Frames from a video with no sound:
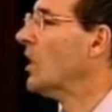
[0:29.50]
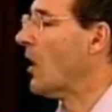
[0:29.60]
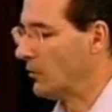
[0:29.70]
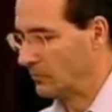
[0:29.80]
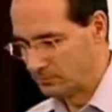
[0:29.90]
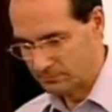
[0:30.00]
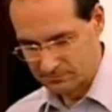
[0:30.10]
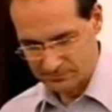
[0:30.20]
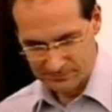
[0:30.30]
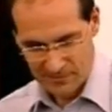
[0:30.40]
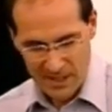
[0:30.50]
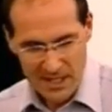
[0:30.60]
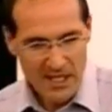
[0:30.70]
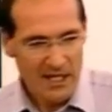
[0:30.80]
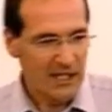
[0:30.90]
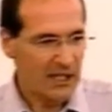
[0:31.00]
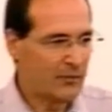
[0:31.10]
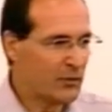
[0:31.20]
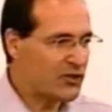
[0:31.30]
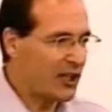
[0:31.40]
no.
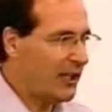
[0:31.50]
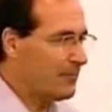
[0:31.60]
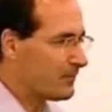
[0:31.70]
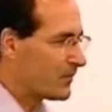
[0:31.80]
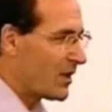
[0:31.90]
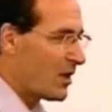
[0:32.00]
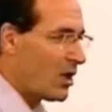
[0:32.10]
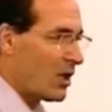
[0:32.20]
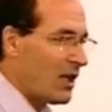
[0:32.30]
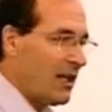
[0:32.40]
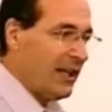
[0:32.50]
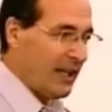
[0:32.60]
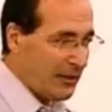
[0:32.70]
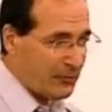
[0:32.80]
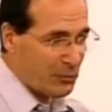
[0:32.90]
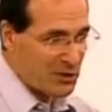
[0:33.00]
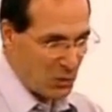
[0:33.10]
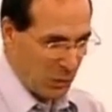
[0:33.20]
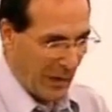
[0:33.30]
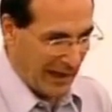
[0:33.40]
If you say, if there
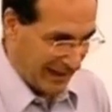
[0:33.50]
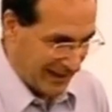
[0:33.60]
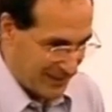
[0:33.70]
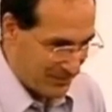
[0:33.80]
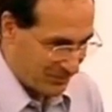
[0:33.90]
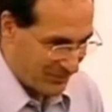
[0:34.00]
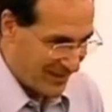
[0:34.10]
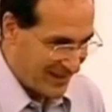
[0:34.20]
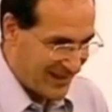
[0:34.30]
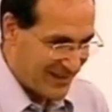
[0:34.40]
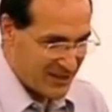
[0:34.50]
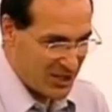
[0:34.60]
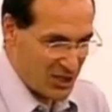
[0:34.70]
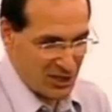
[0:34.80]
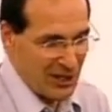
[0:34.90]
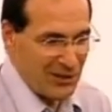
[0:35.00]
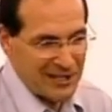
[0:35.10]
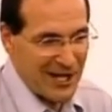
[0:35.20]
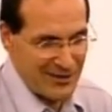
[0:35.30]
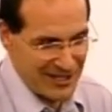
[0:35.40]
was a way to slow
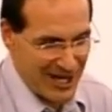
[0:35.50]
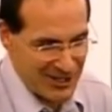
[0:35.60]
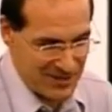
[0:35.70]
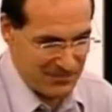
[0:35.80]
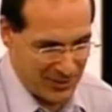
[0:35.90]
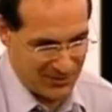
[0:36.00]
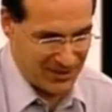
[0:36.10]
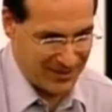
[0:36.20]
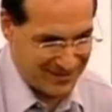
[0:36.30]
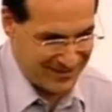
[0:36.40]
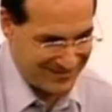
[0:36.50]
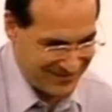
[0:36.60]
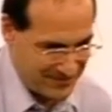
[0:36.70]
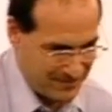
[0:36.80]
down the aging process,